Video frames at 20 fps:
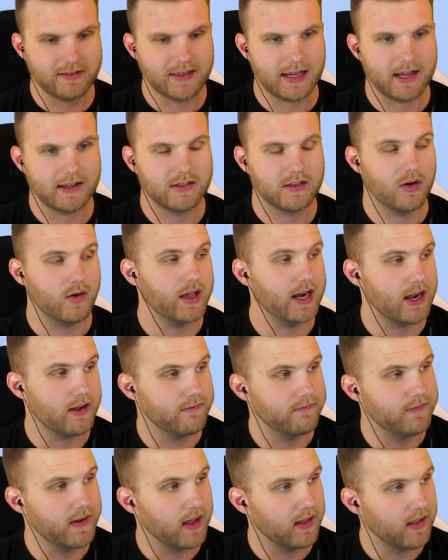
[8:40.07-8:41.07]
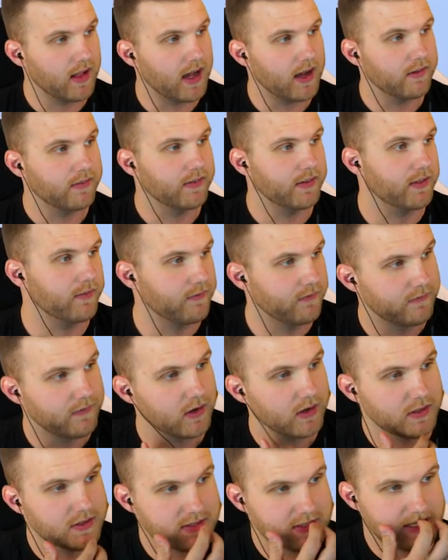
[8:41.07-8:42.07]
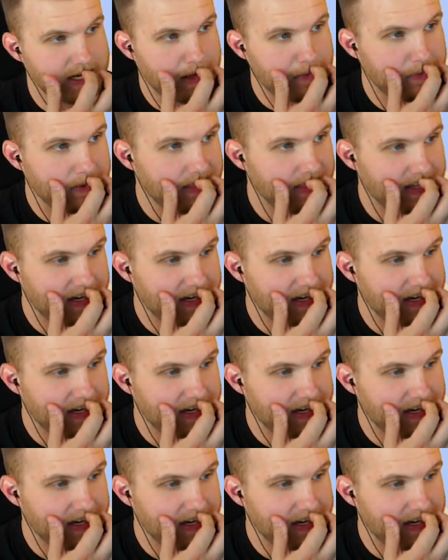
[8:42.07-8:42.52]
that though, and I fell off of the first step in the